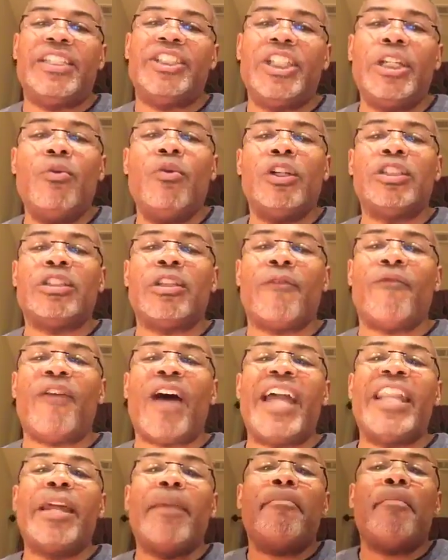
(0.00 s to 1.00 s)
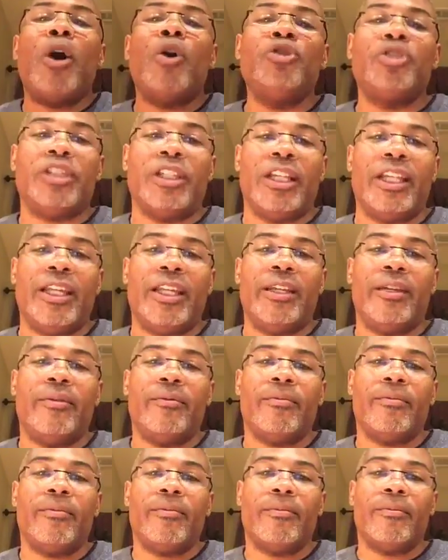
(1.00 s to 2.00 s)
she wants to fight emotionally.
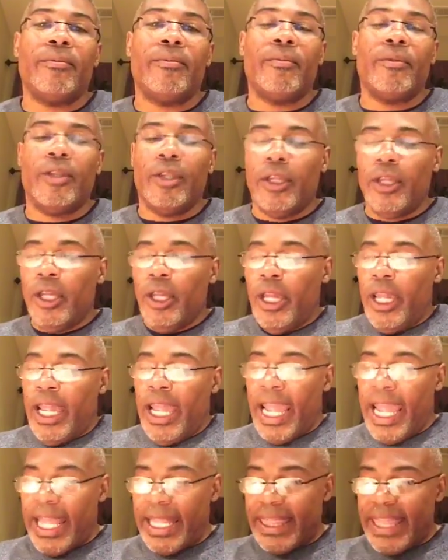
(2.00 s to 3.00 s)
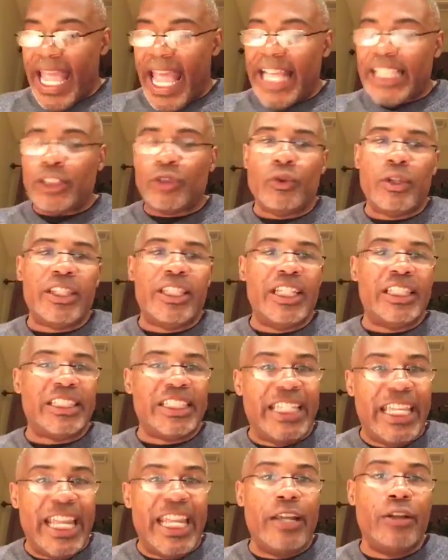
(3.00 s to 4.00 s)
And that's what this
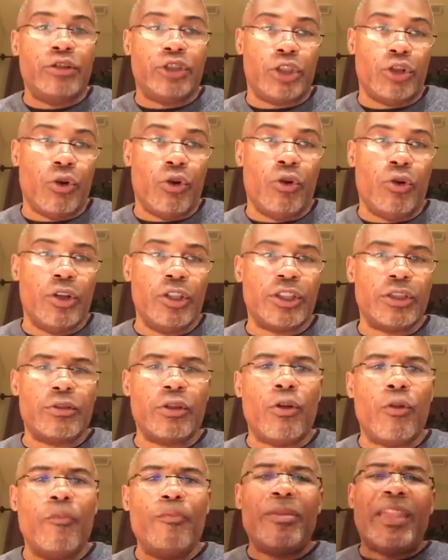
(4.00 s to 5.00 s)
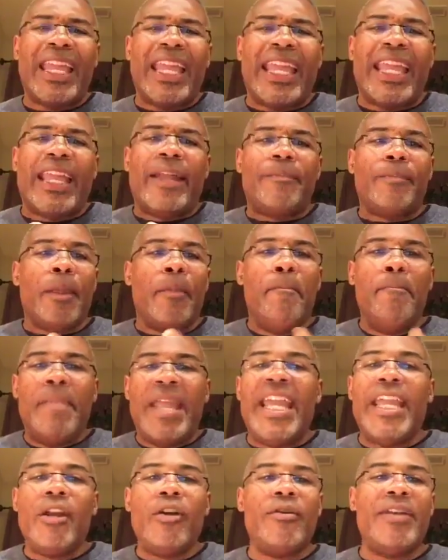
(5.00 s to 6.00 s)
gears towards. So
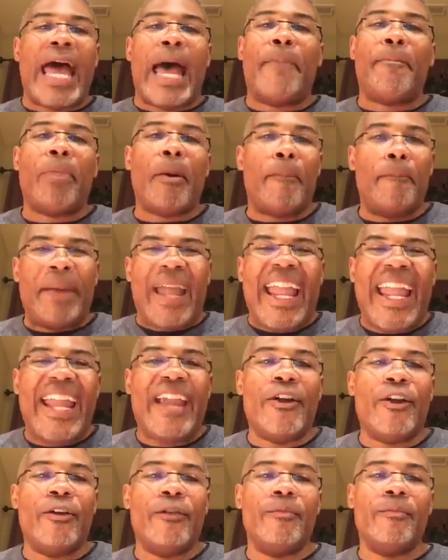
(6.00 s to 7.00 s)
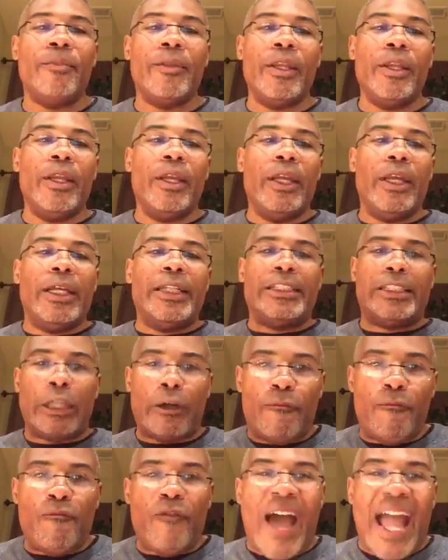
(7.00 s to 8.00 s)
men are not prepared to
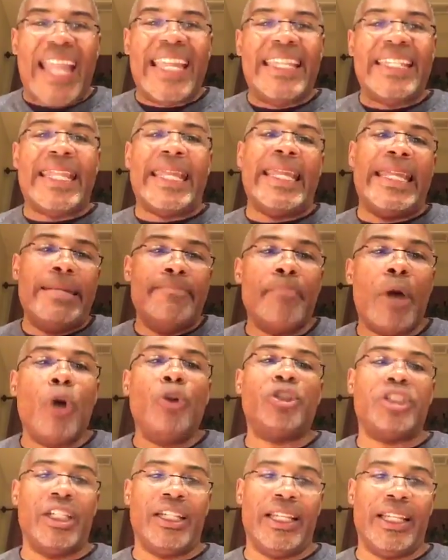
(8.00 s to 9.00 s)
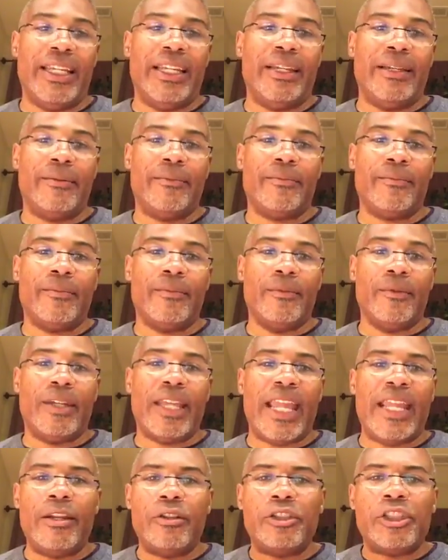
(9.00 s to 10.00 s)
fight emotionally,
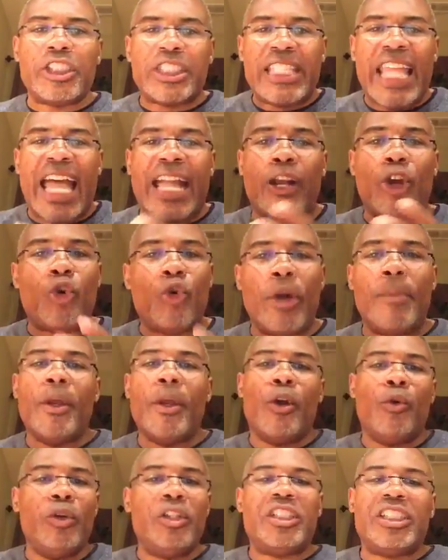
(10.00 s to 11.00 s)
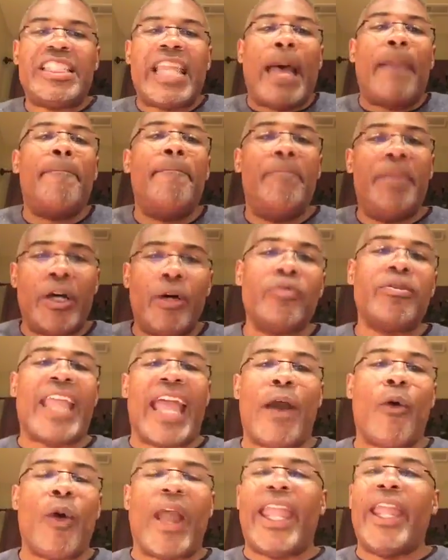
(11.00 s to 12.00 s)
okay? They're just not we're just not built
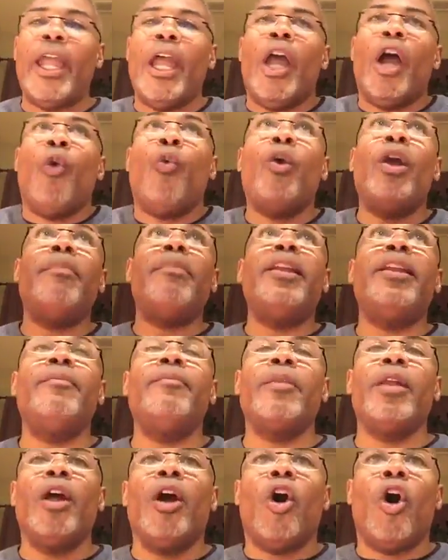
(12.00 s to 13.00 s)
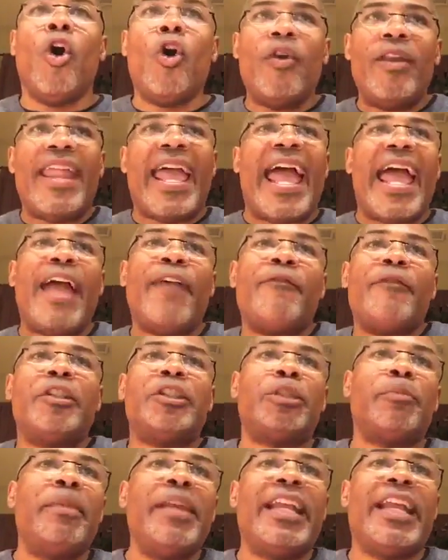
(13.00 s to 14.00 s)
that way. Women, on
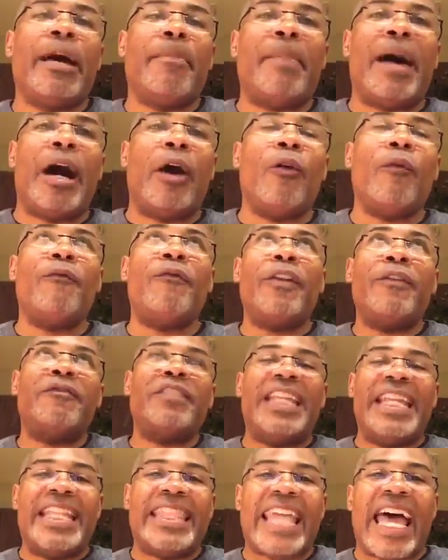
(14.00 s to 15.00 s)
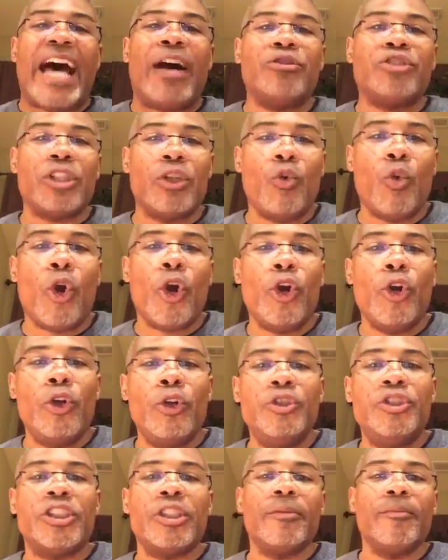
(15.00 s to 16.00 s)
average, speak about 15,000
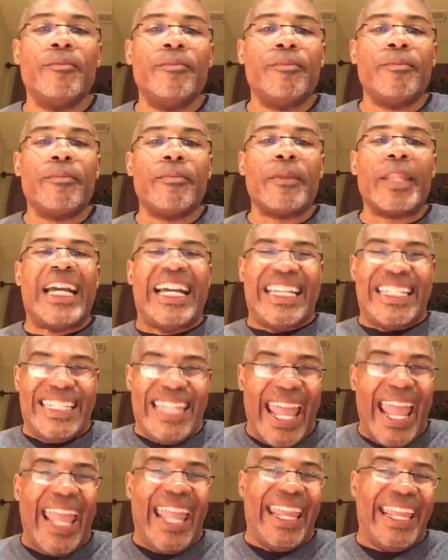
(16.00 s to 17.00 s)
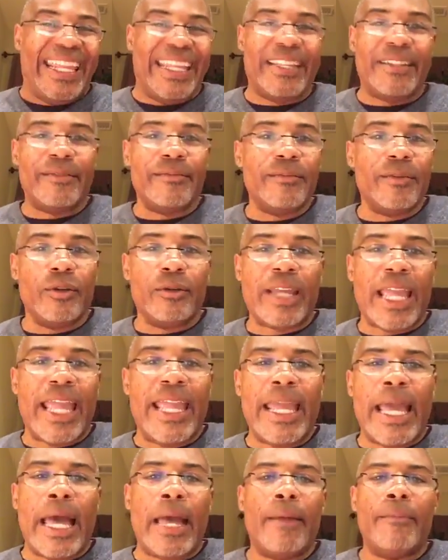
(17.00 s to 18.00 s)
words a day,
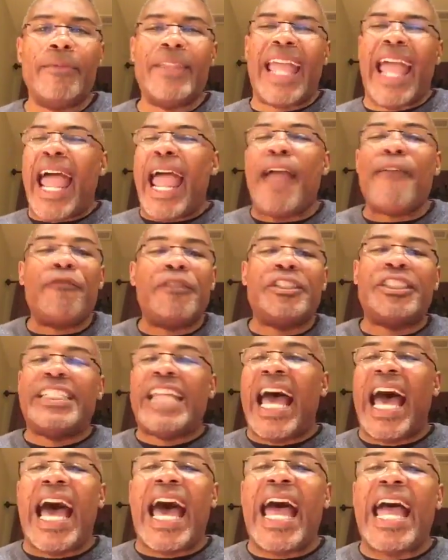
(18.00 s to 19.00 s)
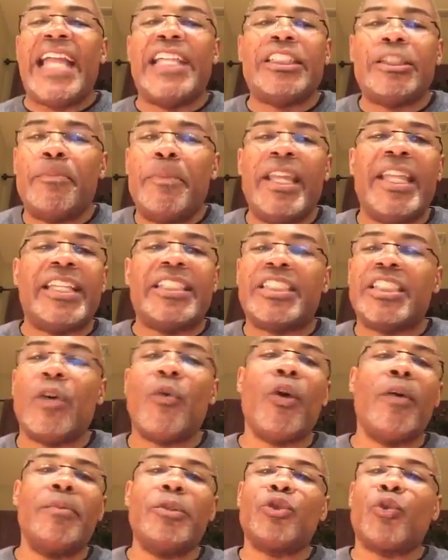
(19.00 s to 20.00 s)
okay? The average guy is speaking
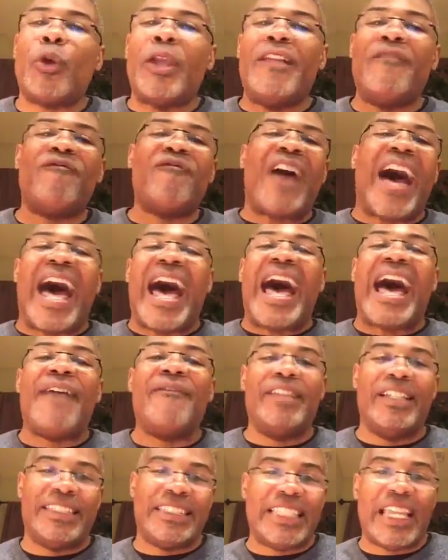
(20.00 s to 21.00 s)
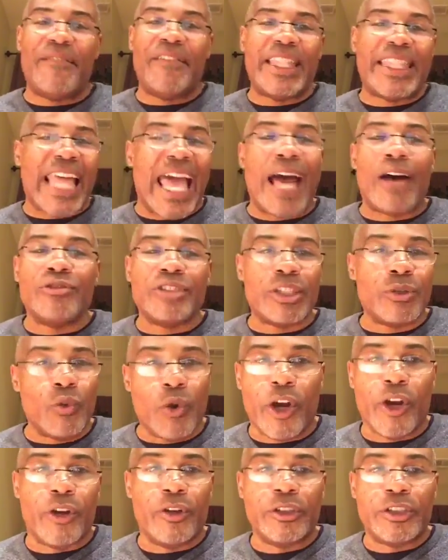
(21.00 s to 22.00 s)
somewhere between 5,000 and 7,000
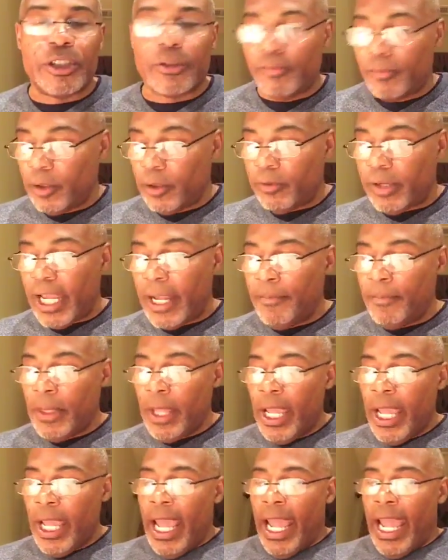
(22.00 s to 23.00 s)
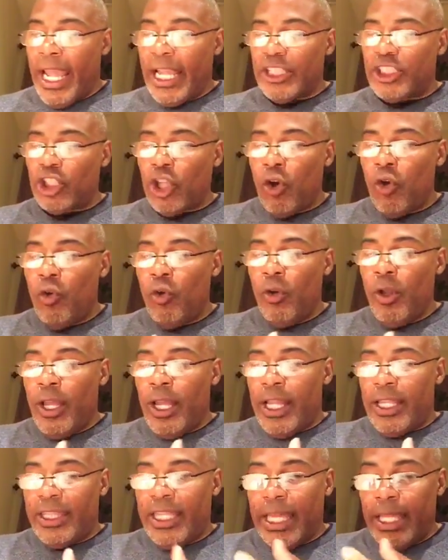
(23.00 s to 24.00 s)
words, okay? And so
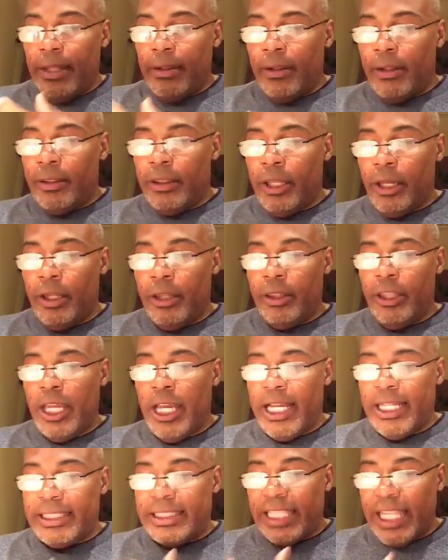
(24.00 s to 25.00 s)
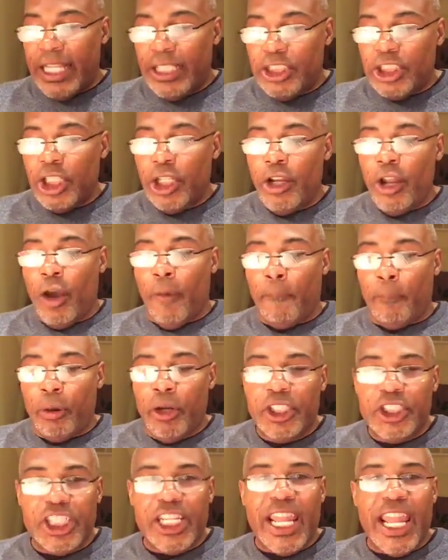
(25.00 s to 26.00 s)
the attention,
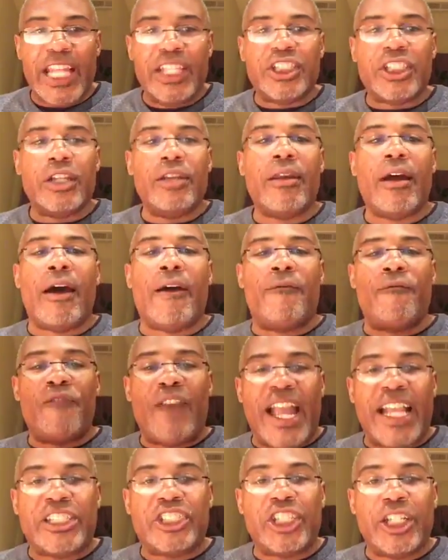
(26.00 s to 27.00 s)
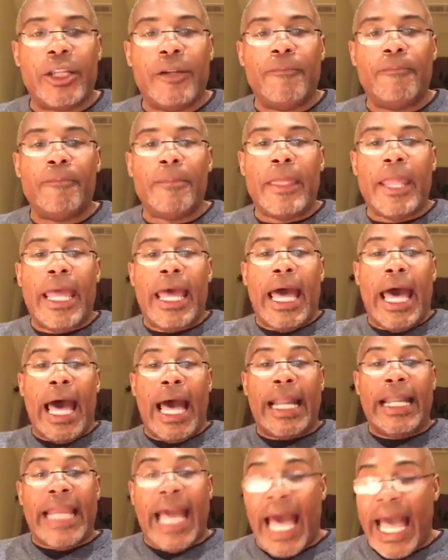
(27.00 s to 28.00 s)
appreciation, affection,
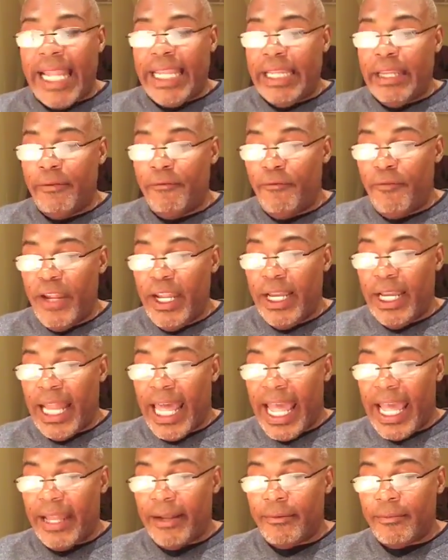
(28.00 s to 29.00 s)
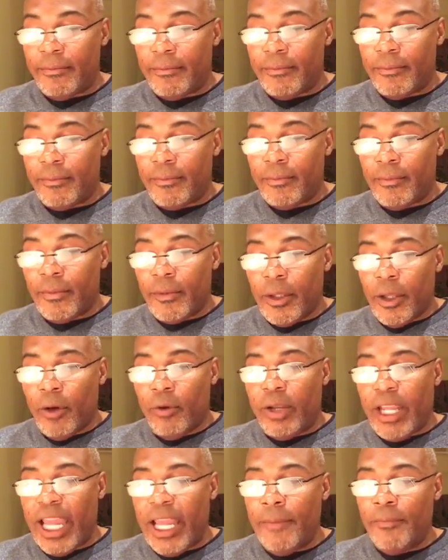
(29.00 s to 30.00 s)
a guy can feel that,
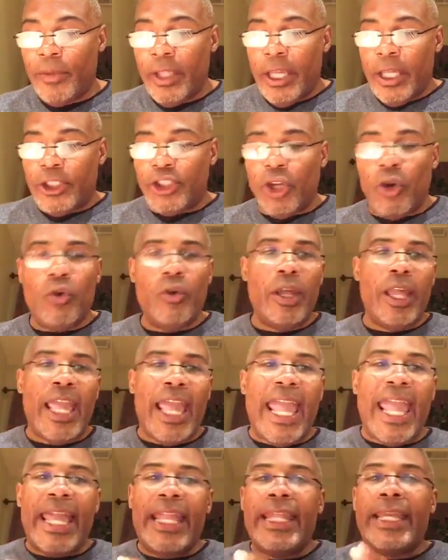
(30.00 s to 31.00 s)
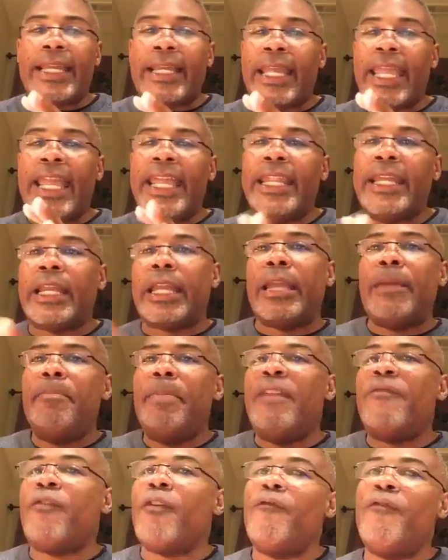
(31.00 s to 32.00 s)
okay? So, and it can
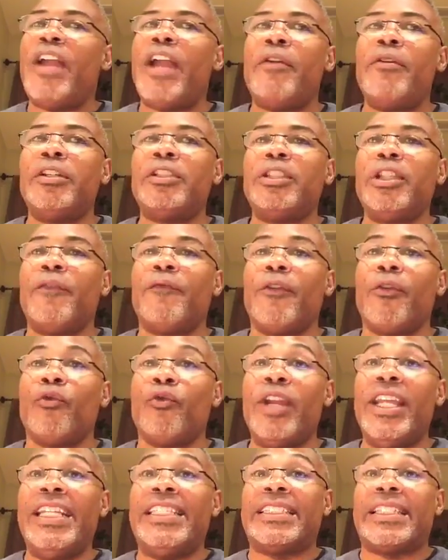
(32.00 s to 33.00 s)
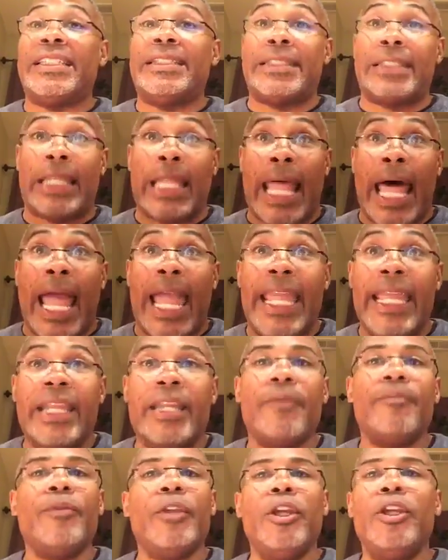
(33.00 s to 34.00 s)
be for various different reasons,
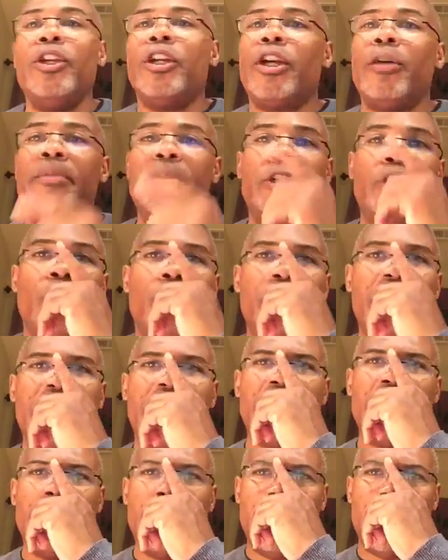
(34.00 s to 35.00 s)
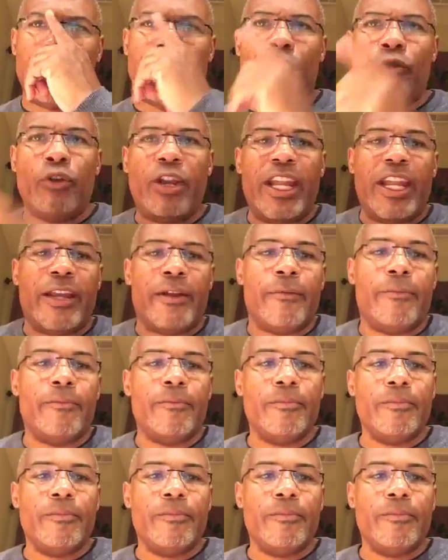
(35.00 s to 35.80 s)
like you could be too busy in your career,